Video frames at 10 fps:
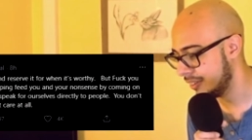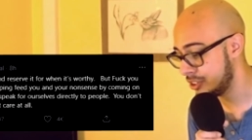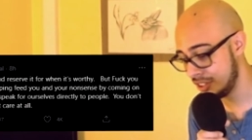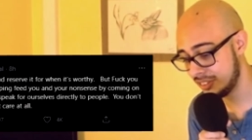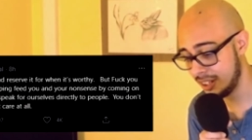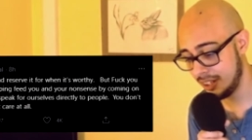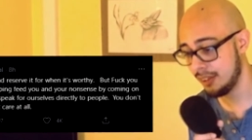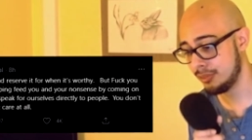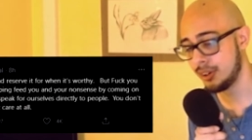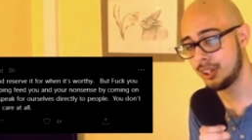she said, yeah,
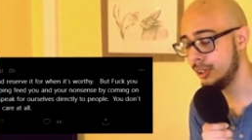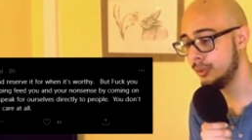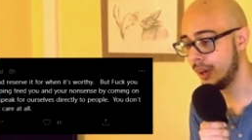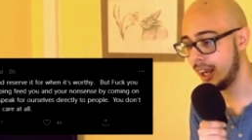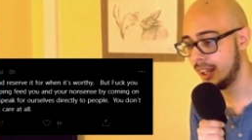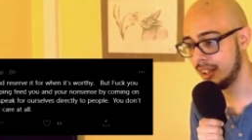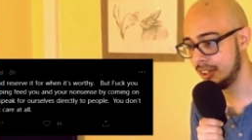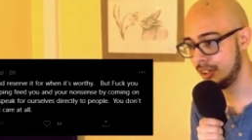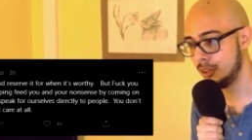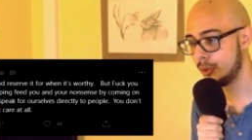fuck you.
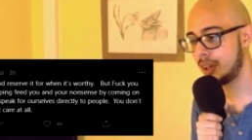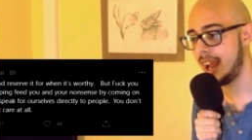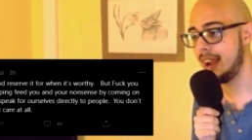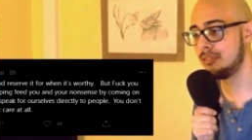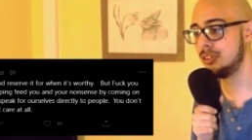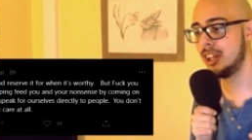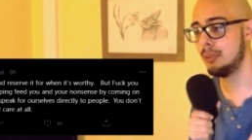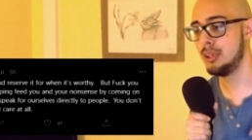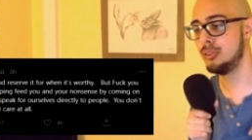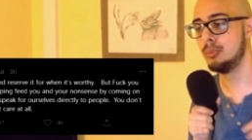You don't have to tell
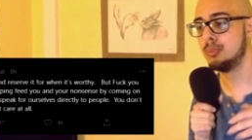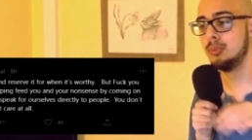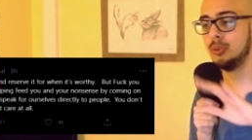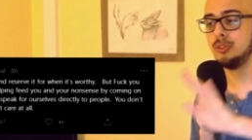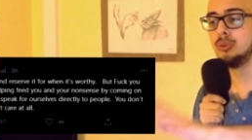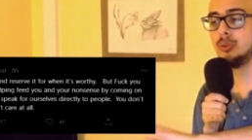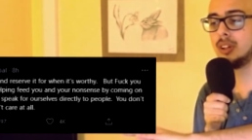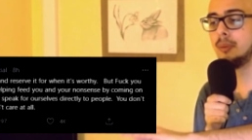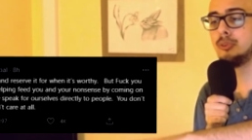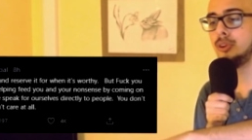me to to
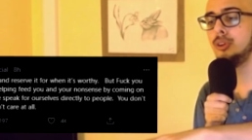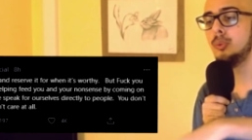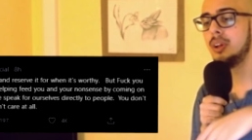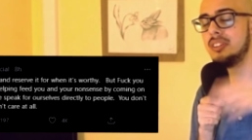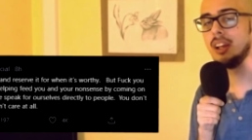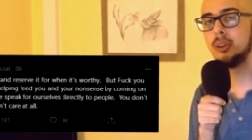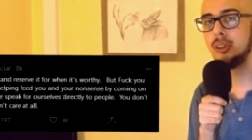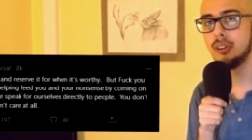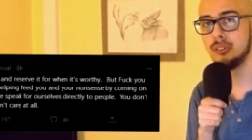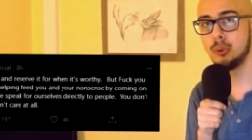come to you and tell you
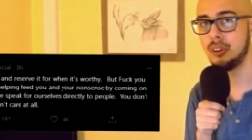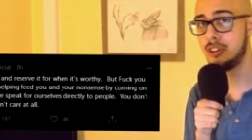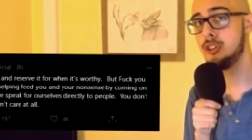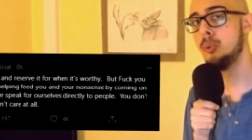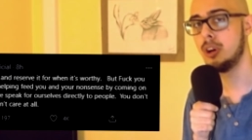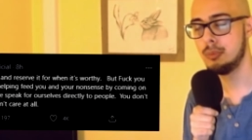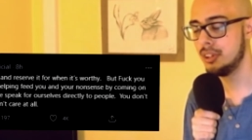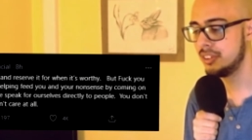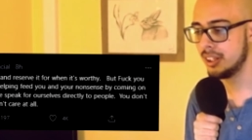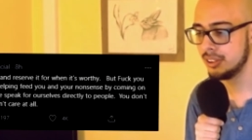the story that you want me to tell